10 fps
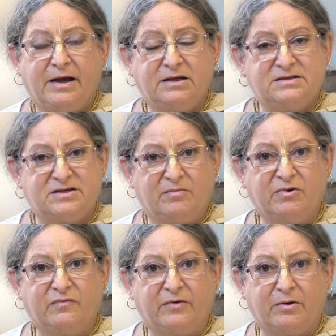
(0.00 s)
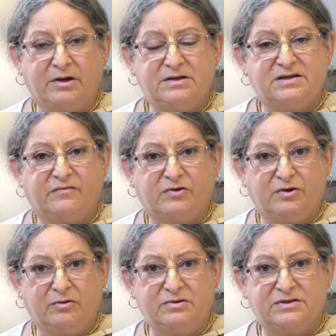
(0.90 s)
And some devotees have
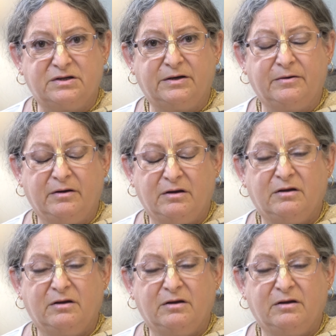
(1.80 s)
chosen